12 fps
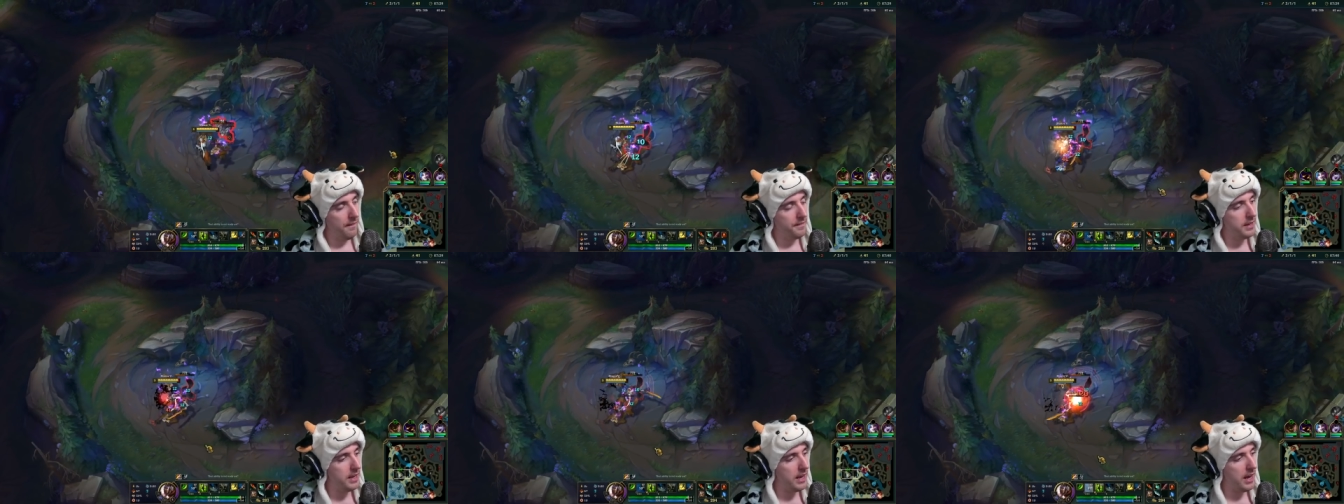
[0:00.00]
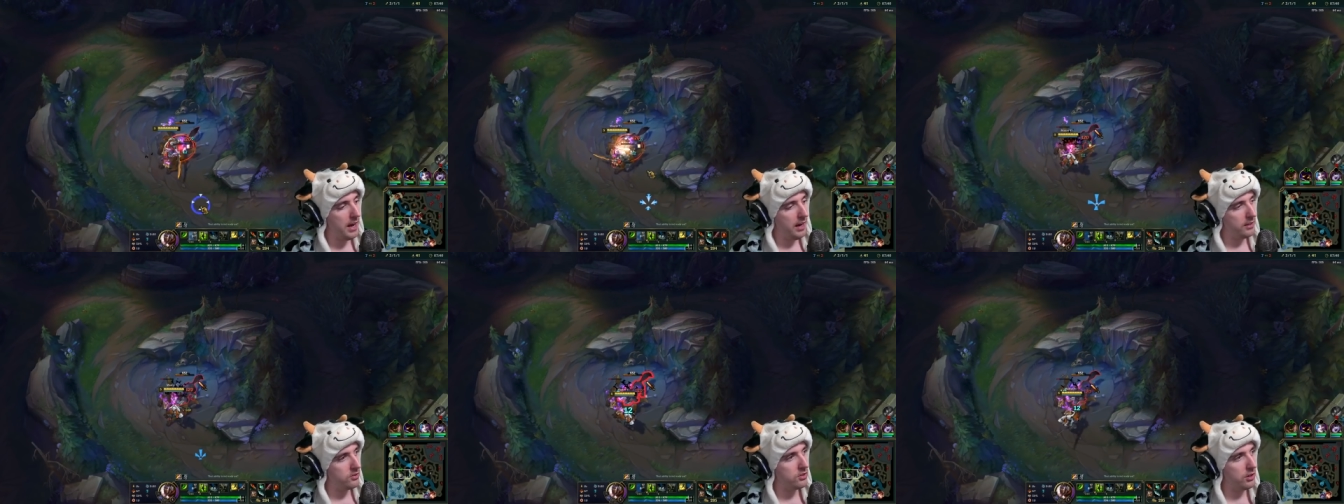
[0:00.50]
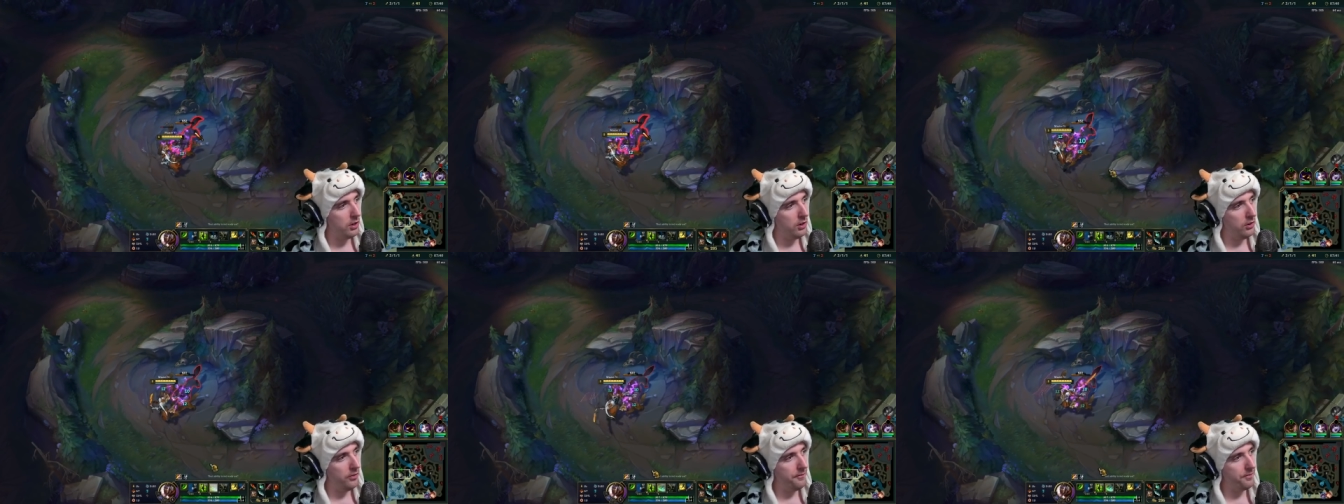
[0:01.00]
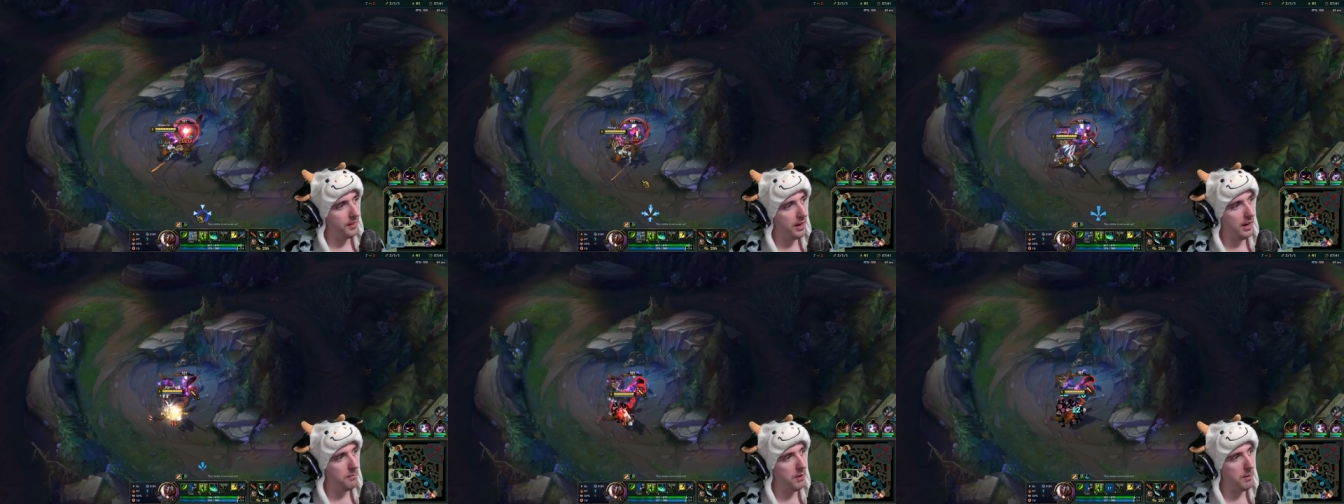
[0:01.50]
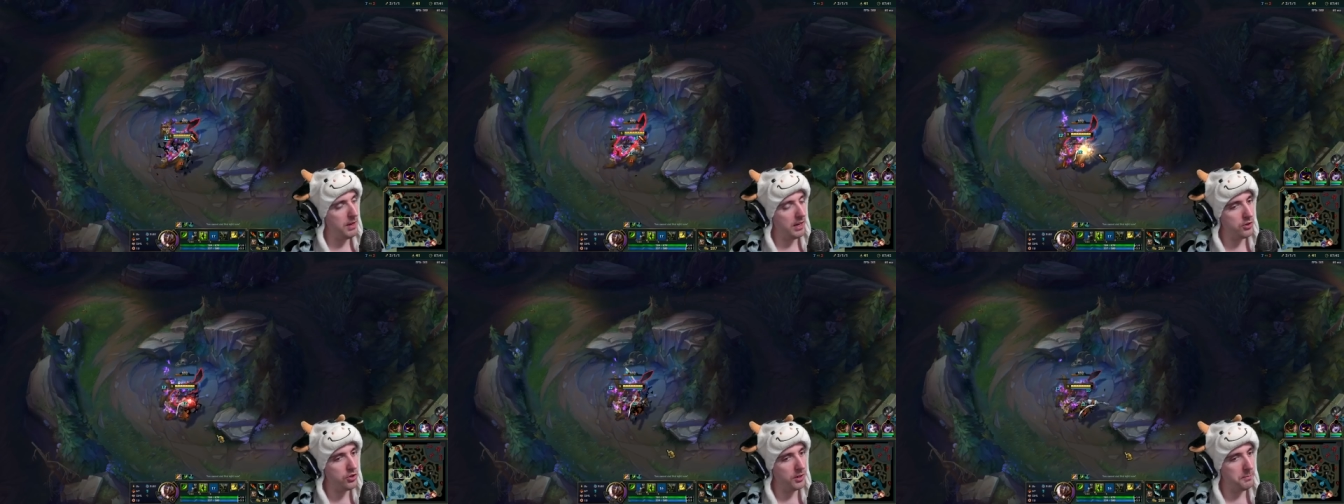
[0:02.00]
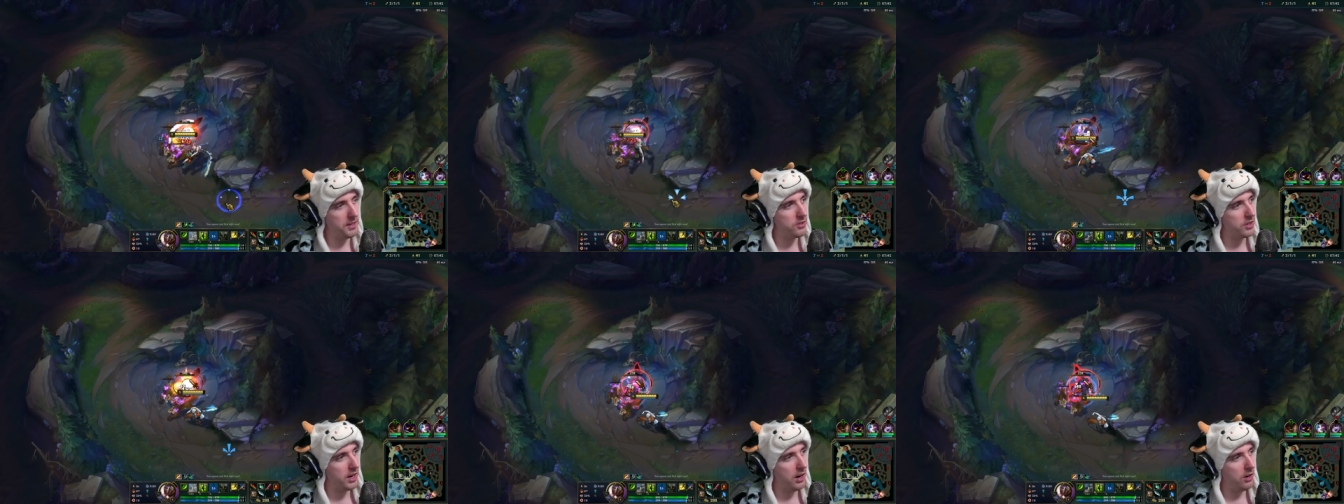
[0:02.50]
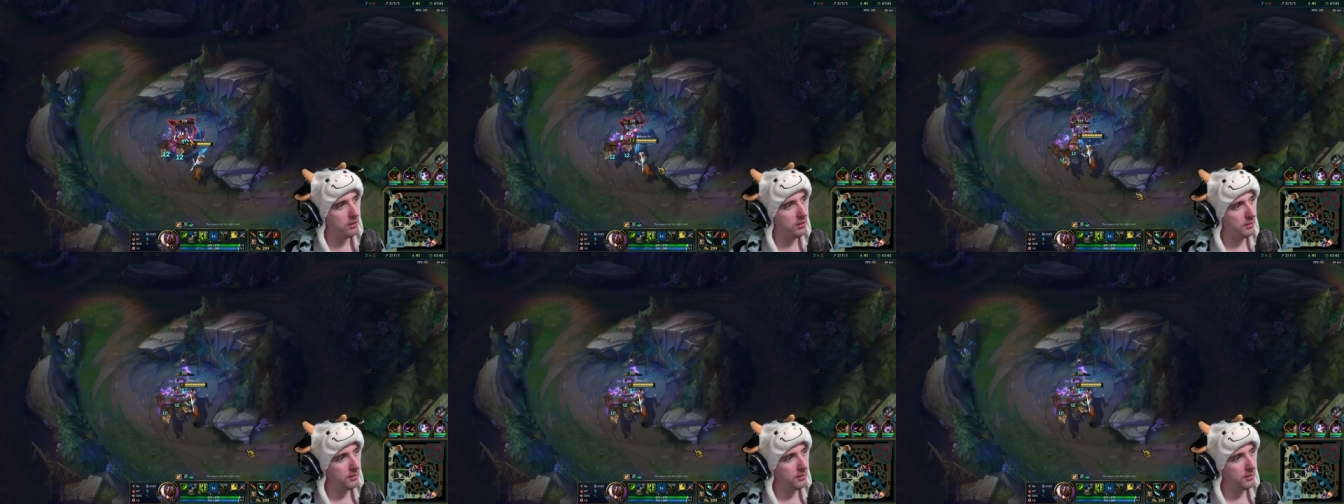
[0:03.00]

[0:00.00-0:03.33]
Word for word: Yeah, so uh, maybe I should have been scared.